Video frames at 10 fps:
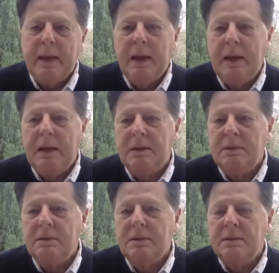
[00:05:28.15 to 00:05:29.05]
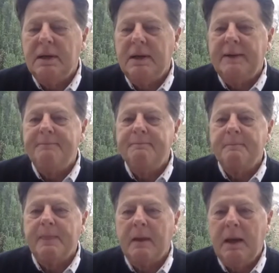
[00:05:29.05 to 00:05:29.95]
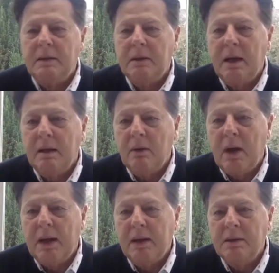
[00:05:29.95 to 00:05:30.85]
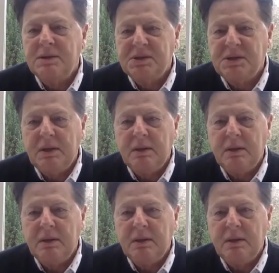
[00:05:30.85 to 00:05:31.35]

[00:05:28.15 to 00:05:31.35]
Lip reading: And I could see